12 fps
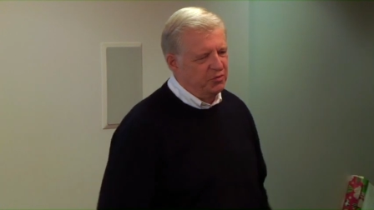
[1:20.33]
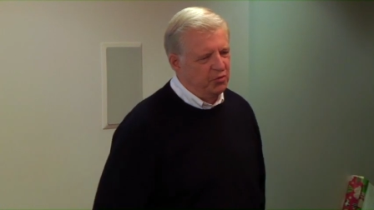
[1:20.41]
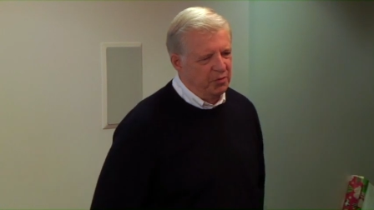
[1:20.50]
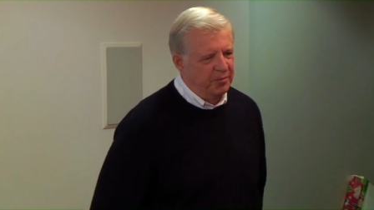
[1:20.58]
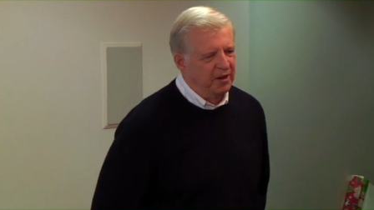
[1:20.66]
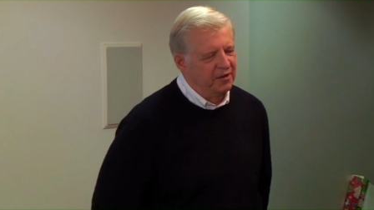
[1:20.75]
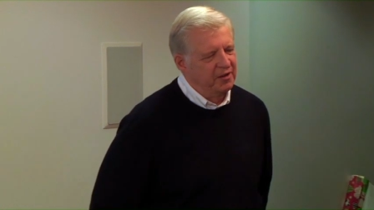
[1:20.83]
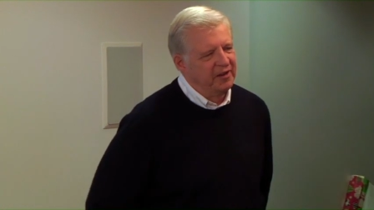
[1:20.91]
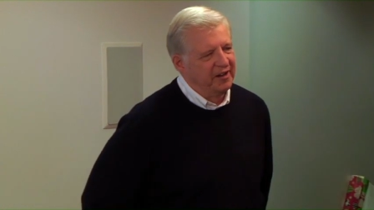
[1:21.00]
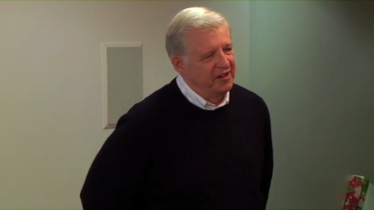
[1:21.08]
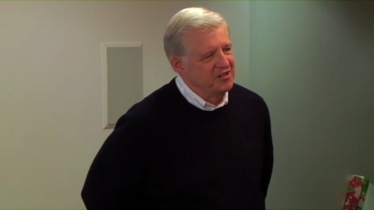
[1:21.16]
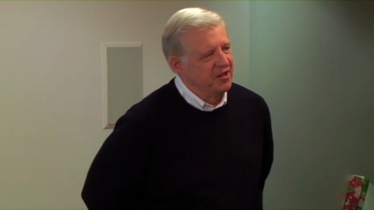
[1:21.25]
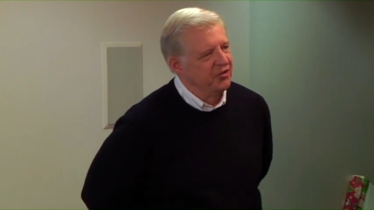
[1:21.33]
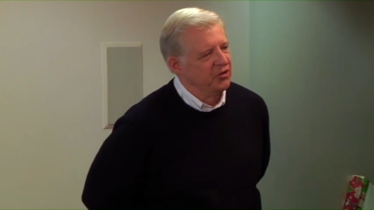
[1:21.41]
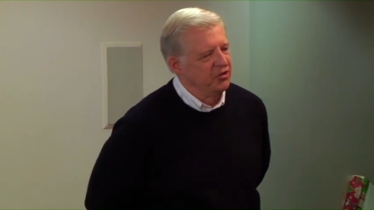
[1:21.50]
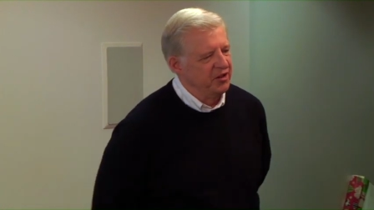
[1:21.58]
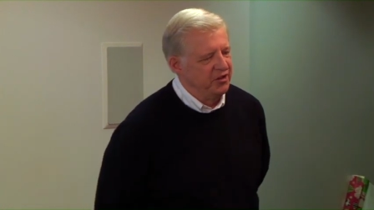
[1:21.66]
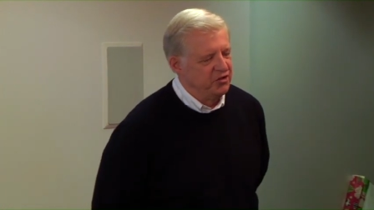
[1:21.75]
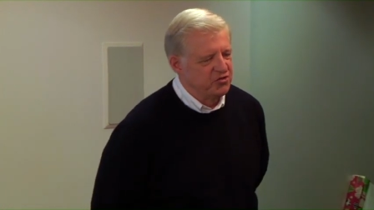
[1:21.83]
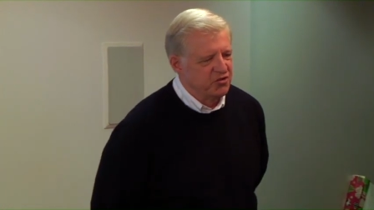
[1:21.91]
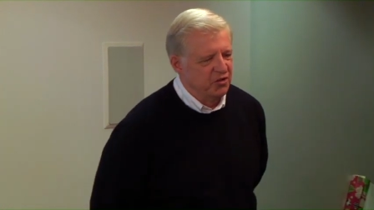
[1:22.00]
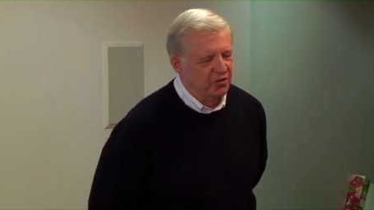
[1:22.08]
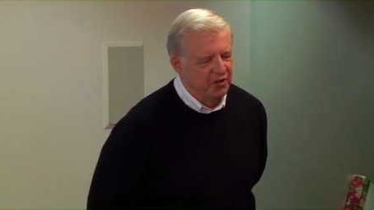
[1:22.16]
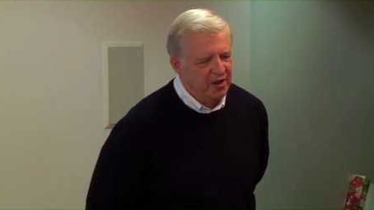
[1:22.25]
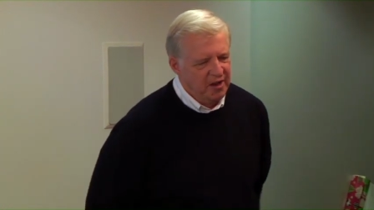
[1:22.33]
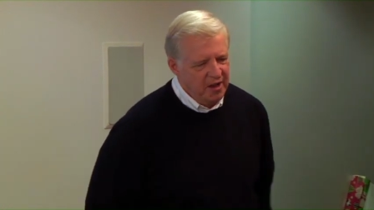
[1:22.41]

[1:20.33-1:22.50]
and we were about, like I say, 13 years old.